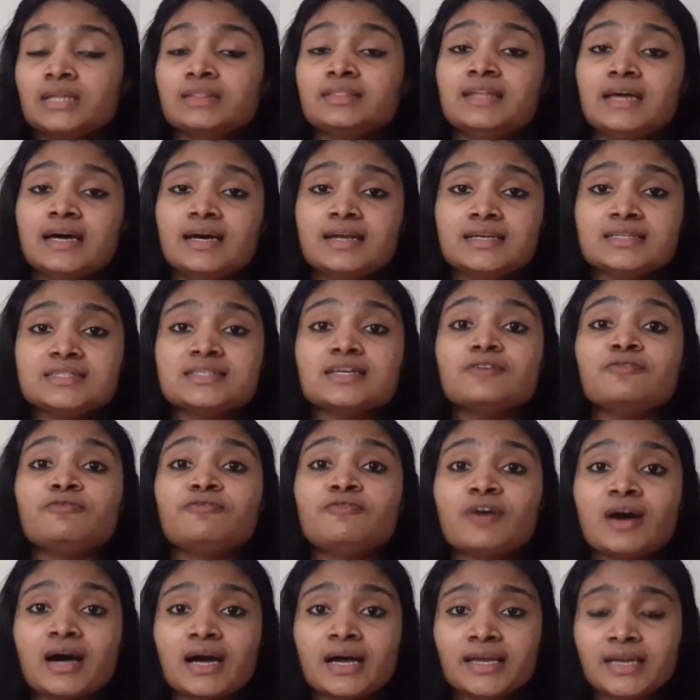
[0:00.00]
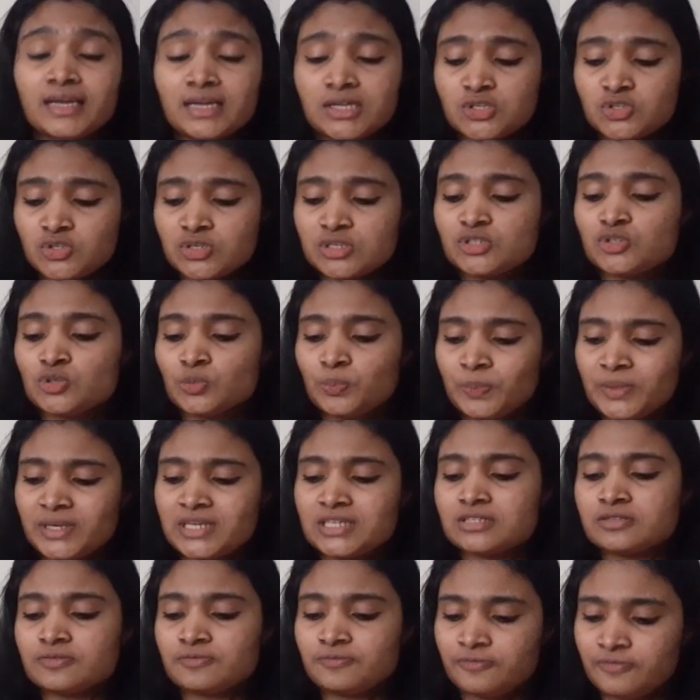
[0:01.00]
there is a 500
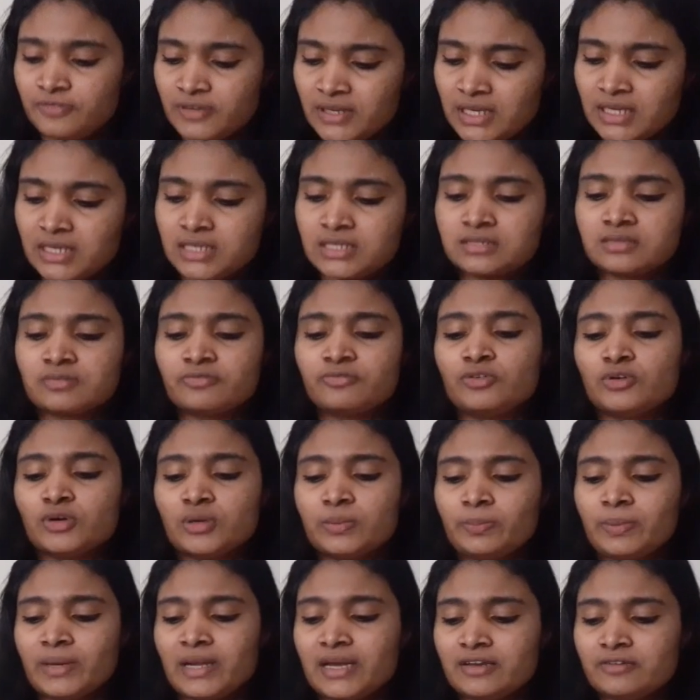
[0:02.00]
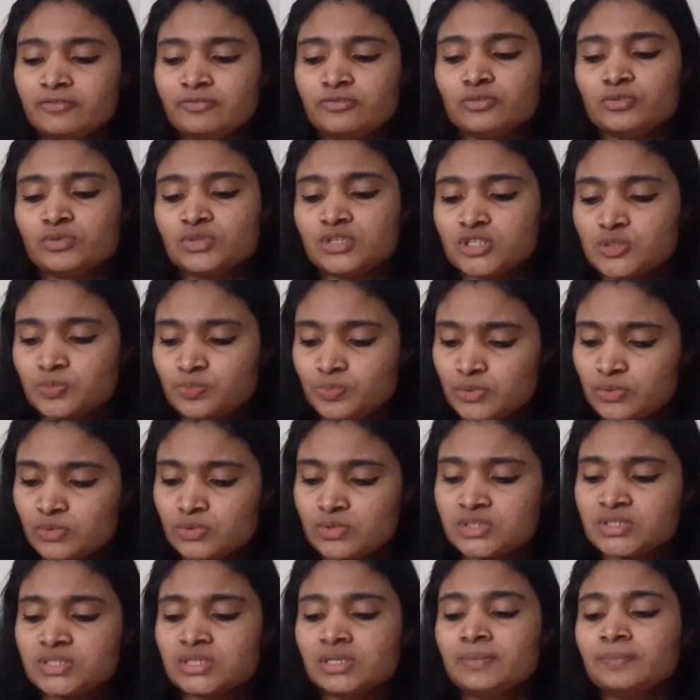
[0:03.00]
rupees fees for applying for this
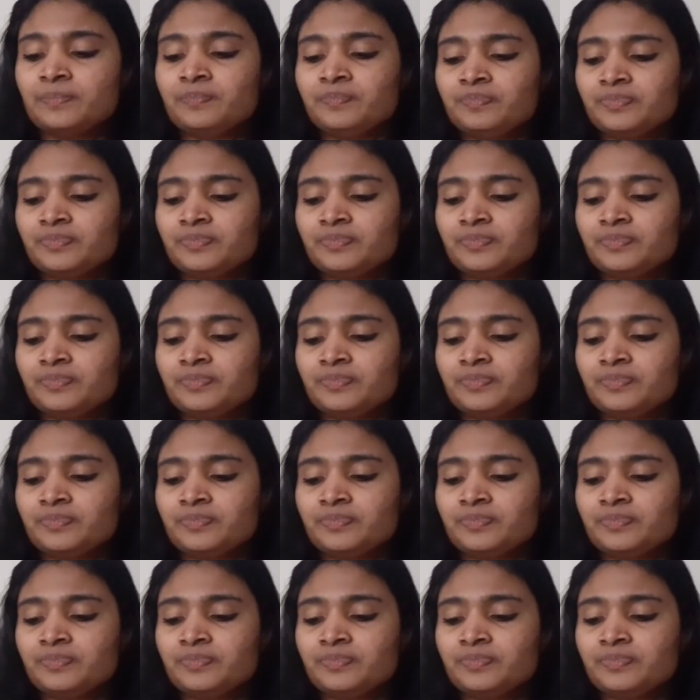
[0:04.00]
post.